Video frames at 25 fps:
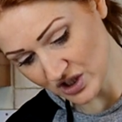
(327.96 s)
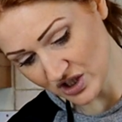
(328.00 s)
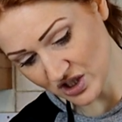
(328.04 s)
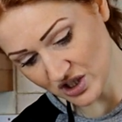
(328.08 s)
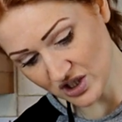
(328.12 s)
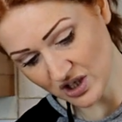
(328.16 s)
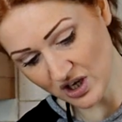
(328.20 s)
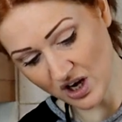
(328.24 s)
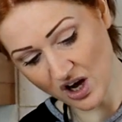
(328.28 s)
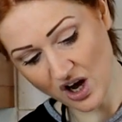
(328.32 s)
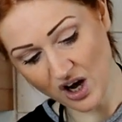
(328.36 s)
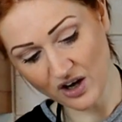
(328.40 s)

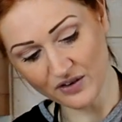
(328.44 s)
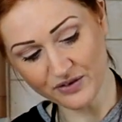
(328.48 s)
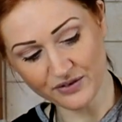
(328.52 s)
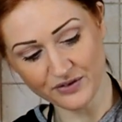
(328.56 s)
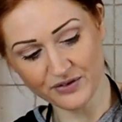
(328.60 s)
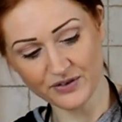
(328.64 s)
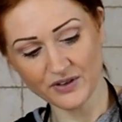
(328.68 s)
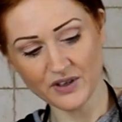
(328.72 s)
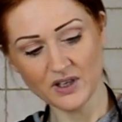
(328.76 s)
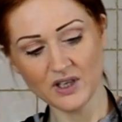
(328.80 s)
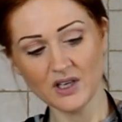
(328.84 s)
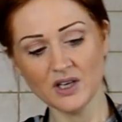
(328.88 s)

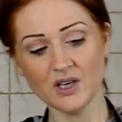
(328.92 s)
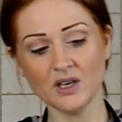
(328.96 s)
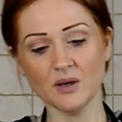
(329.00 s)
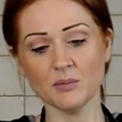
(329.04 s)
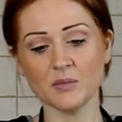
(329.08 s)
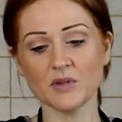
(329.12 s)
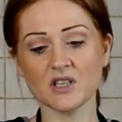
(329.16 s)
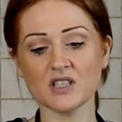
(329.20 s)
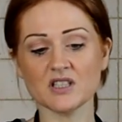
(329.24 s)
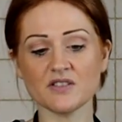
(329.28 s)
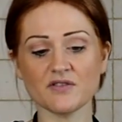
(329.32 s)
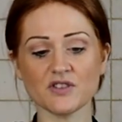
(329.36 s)
tough,
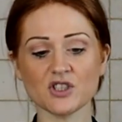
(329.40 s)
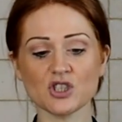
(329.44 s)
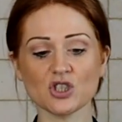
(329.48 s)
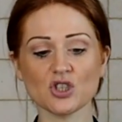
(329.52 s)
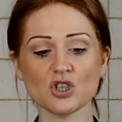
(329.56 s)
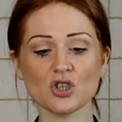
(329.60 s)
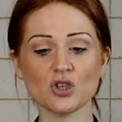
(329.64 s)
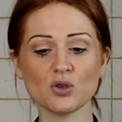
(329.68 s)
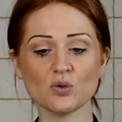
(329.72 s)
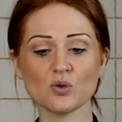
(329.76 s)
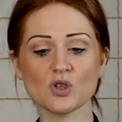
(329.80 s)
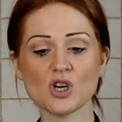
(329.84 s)
because if it's
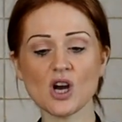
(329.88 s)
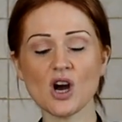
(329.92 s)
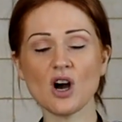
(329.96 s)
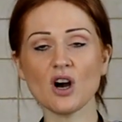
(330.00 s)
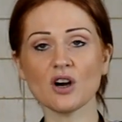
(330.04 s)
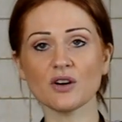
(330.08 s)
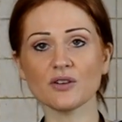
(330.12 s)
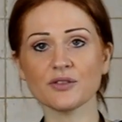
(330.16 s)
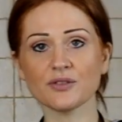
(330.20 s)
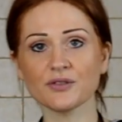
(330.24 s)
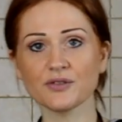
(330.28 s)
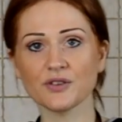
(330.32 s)
too
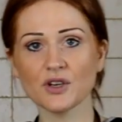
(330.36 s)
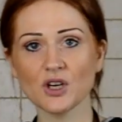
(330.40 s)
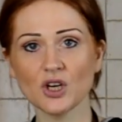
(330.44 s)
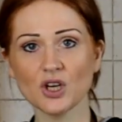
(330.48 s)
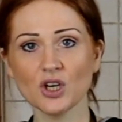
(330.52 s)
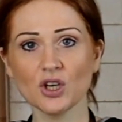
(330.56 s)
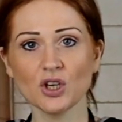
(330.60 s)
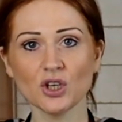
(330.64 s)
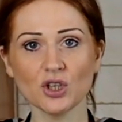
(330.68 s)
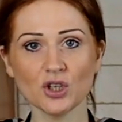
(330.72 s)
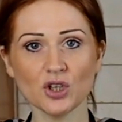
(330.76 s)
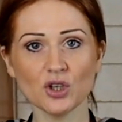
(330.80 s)
tough,
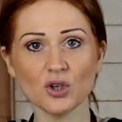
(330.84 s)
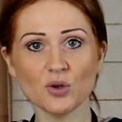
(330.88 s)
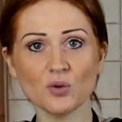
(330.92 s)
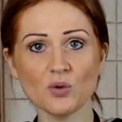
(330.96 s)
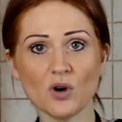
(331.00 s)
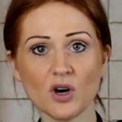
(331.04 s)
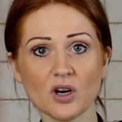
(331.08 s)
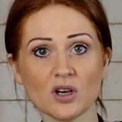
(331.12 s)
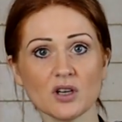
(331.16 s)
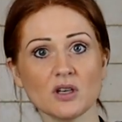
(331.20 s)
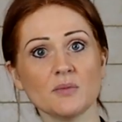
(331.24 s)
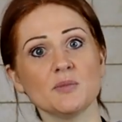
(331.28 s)

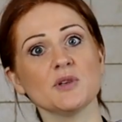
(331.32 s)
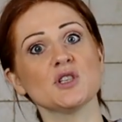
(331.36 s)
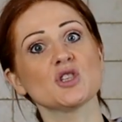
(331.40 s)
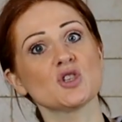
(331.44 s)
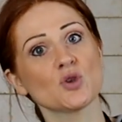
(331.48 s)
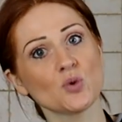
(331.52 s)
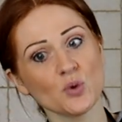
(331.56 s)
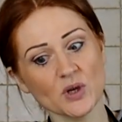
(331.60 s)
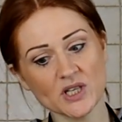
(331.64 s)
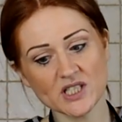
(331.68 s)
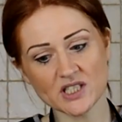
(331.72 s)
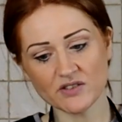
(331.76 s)
you are going to be
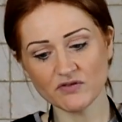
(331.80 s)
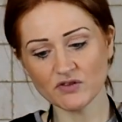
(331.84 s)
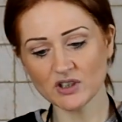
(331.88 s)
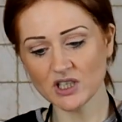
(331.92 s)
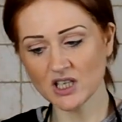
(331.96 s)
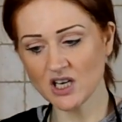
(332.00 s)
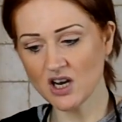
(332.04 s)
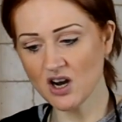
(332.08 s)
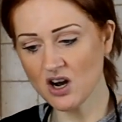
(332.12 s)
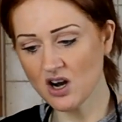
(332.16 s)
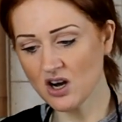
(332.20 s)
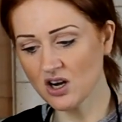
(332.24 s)
squeezing
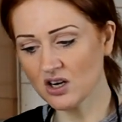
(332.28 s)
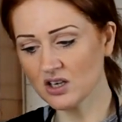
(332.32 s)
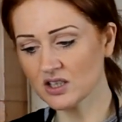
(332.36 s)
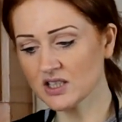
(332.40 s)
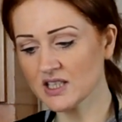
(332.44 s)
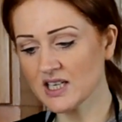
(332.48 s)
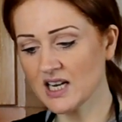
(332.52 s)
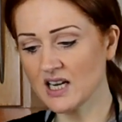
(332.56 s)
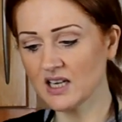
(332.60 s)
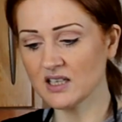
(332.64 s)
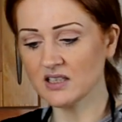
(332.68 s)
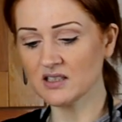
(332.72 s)
really
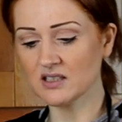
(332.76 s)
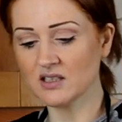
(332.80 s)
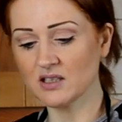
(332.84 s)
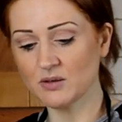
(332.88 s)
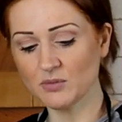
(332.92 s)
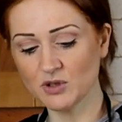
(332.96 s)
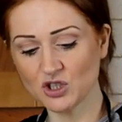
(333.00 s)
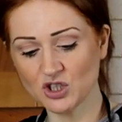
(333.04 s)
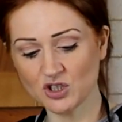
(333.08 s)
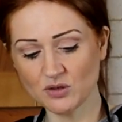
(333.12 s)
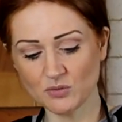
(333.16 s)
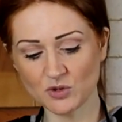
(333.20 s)
hard and it's going to
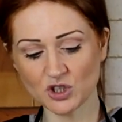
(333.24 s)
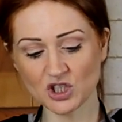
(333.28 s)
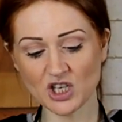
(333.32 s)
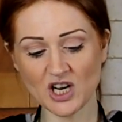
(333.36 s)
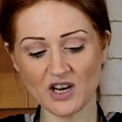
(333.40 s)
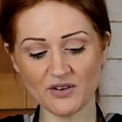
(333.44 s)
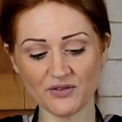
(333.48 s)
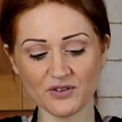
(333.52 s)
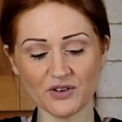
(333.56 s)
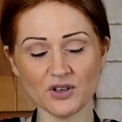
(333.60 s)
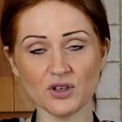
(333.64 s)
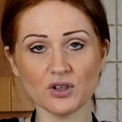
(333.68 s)
be too much
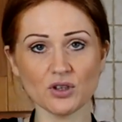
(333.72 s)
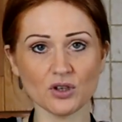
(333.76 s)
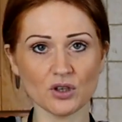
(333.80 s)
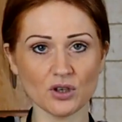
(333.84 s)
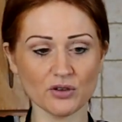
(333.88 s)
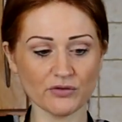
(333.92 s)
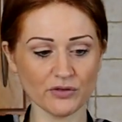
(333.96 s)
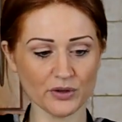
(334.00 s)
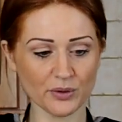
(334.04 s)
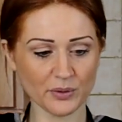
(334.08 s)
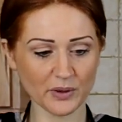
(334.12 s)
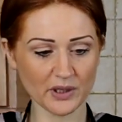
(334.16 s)
effort and you're
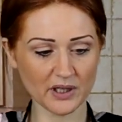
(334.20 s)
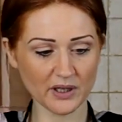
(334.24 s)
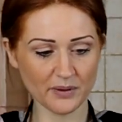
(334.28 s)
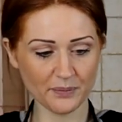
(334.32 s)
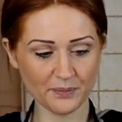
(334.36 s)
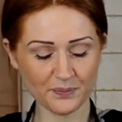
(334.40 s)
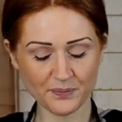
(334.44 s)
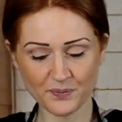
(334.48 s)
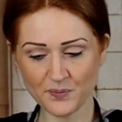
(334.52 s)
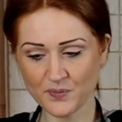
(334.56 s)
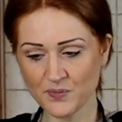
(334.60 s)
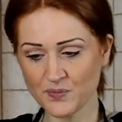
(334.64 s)
going to ruin it.
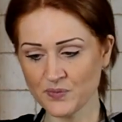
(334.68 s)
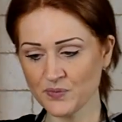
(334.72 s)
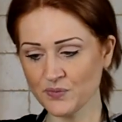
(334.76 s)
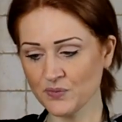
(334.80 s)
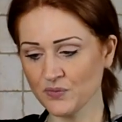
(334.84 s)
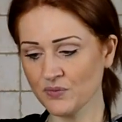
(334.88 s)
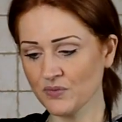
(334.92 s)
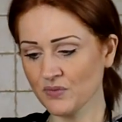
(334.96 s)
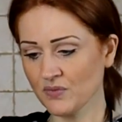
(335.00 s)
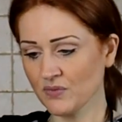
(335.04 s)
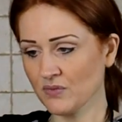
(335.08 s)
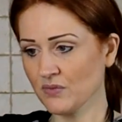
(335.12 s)

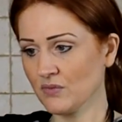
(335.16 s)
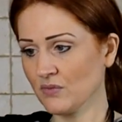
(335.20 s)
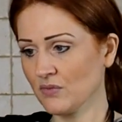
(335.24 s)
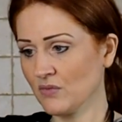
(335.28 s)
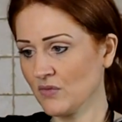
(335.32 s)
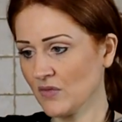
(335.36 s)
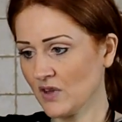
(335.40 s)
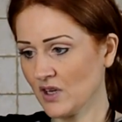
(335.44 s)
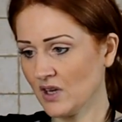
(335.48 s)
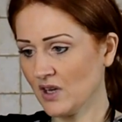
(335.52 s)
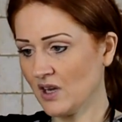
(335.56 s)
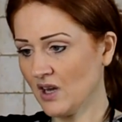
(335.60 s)

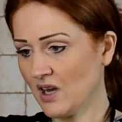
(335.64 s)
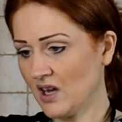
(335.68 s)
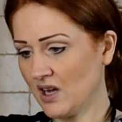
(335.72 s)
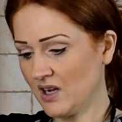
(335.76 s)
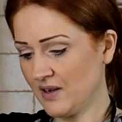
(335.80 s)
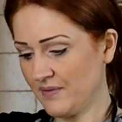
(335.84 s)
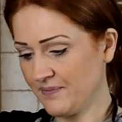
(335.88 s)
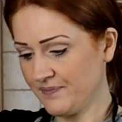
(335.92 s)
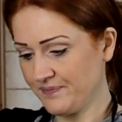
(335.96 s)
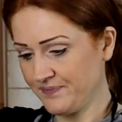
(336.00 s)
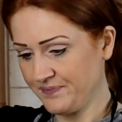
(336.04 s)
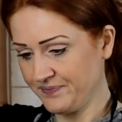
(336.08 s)
Okay,